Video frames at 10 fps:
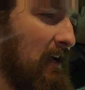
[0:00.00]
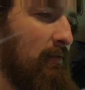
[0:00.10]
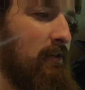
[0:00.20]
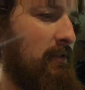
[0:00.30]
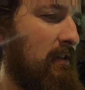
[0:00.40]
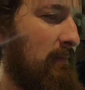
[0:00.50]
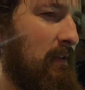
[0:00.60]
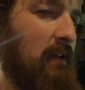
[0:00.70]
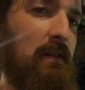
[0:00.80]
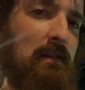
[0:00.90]
I would do
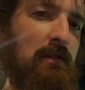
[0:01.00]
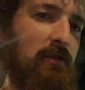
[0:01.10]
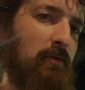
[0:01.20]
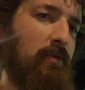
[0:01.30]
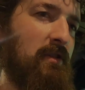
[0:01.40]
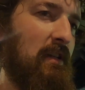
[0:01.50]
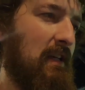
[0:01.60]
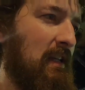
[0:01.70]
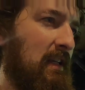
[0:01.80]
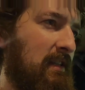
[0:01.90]
something super
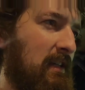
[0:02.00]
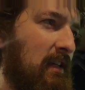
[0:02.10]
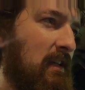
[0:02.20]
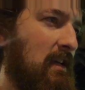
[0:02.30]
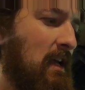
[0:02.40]
slick and easy